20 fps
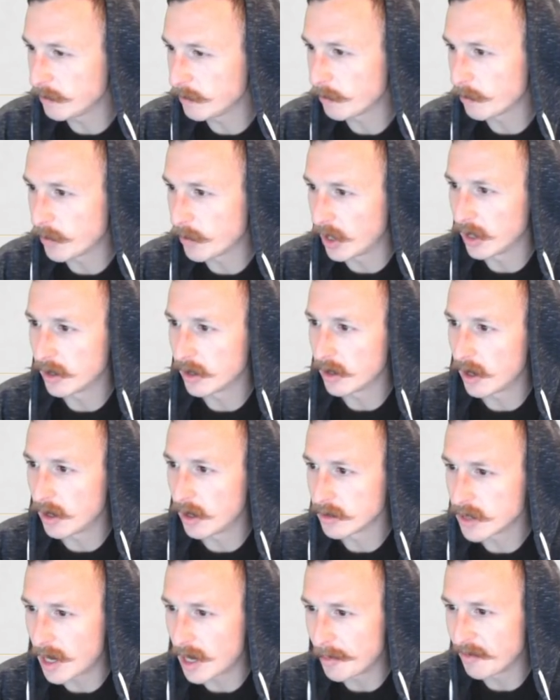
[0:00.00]
But on
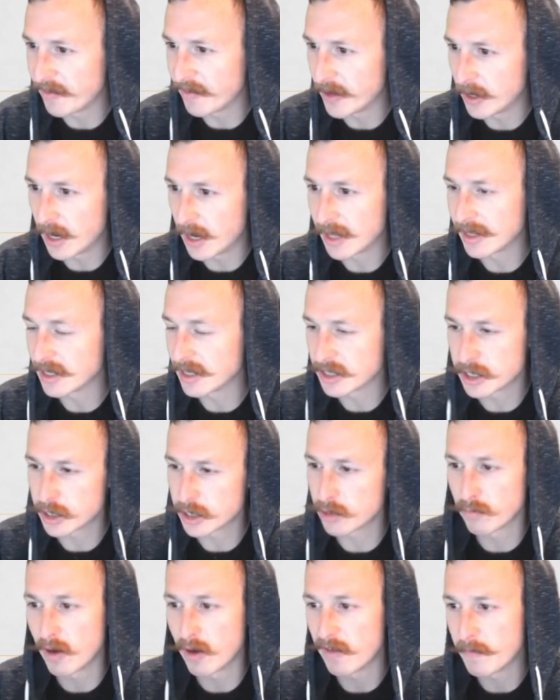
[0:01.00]
top of it, I think it's just a
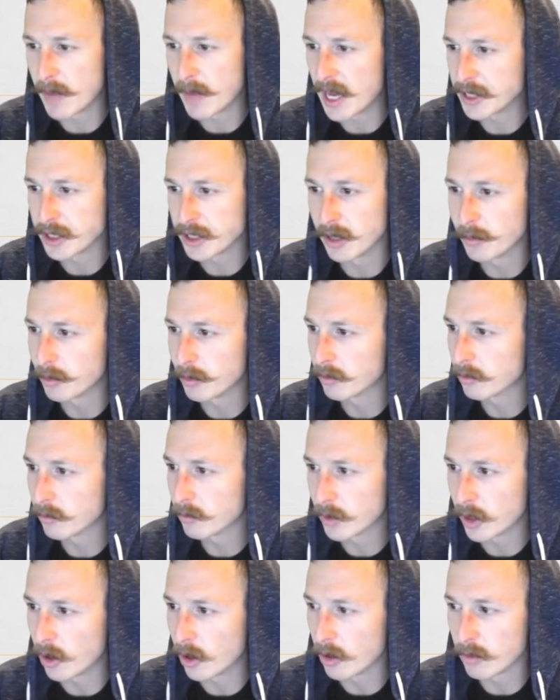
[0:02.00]
rough matchup
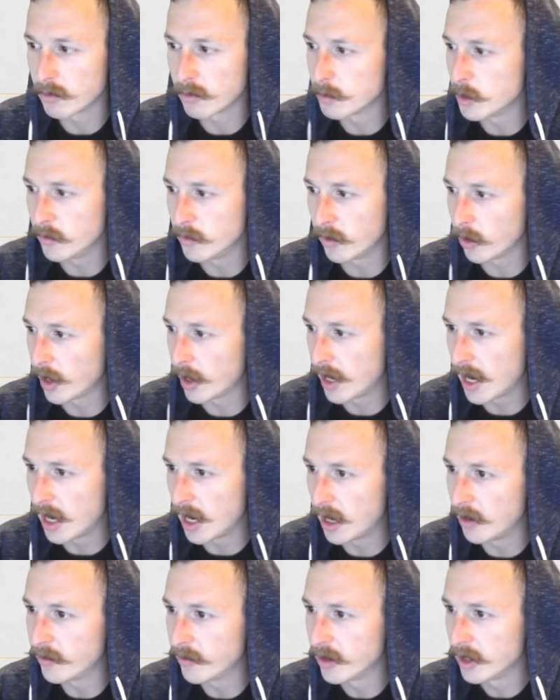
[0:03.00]
with all the removal they
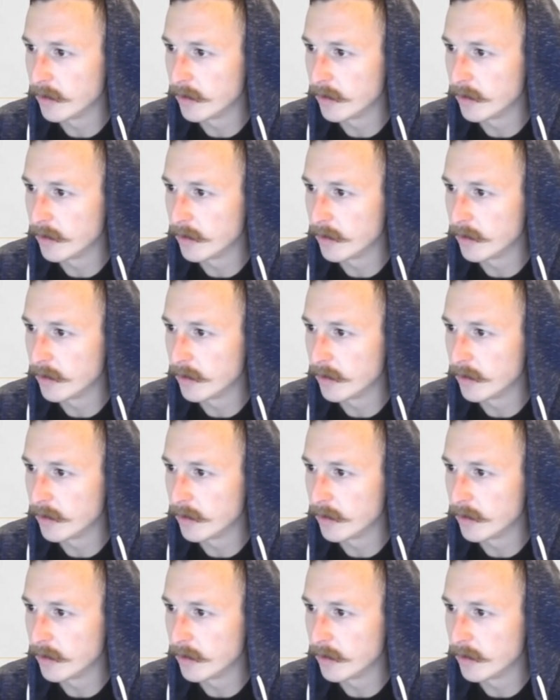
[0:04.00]
have.